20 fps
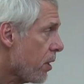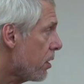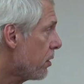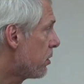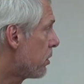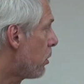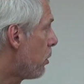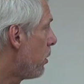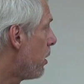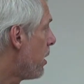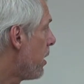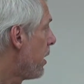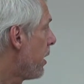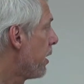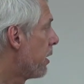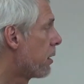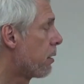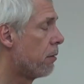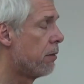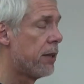So
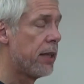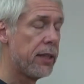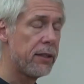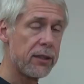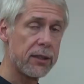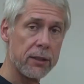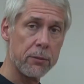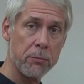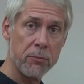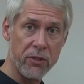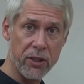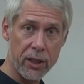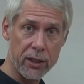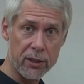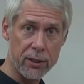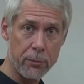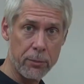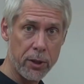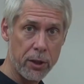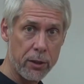it creates some
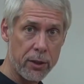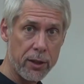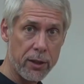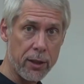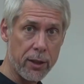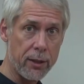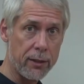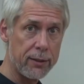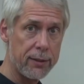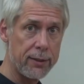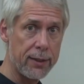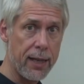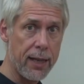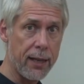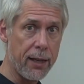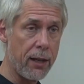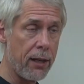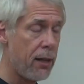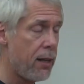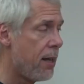flexibility on a
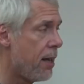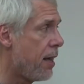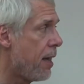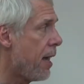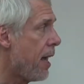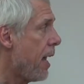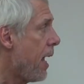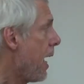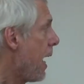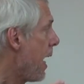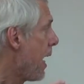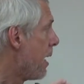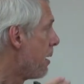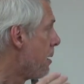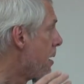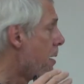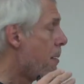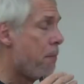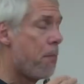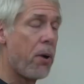sale.
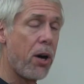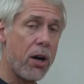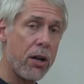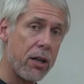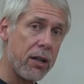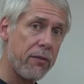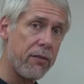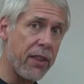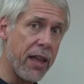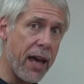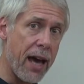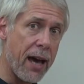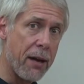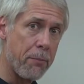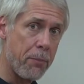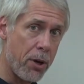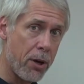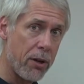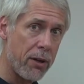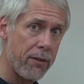And part of that,
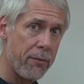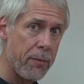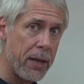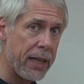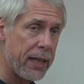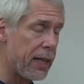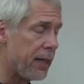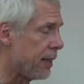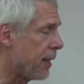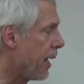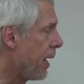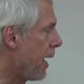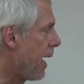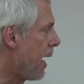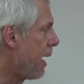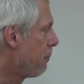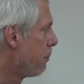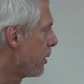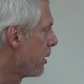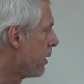part of making that
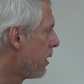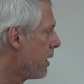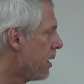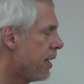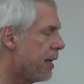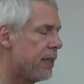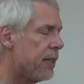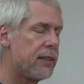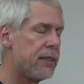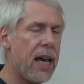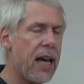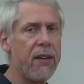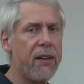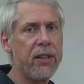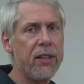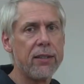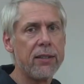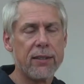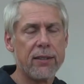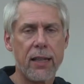happen, is
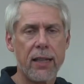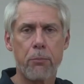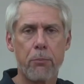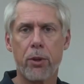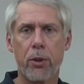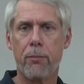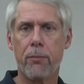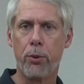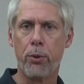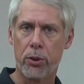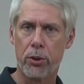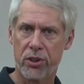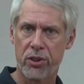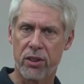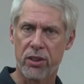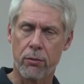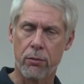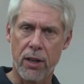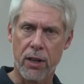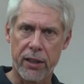having separate books
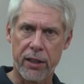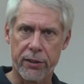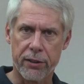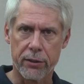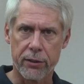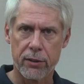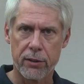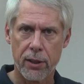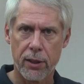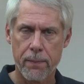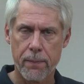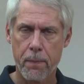and records.